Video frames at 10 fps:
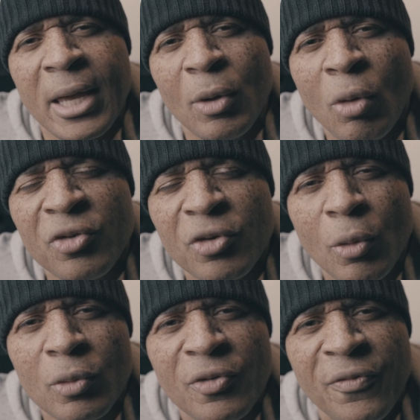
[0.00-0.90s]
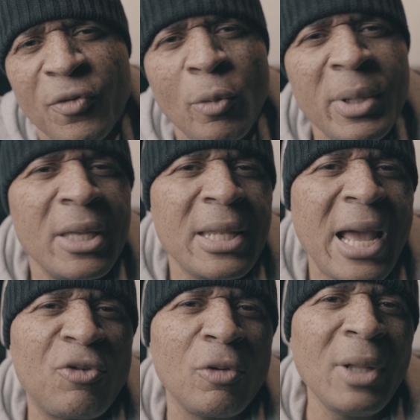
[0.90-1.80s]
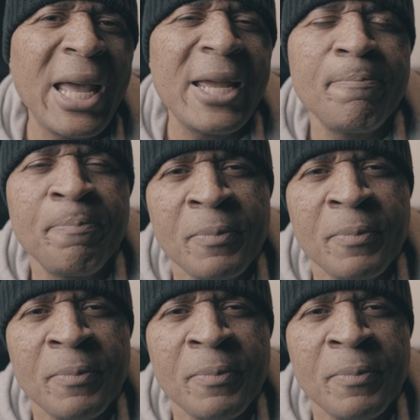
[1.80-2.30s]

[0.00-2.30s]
And also, filming in natural light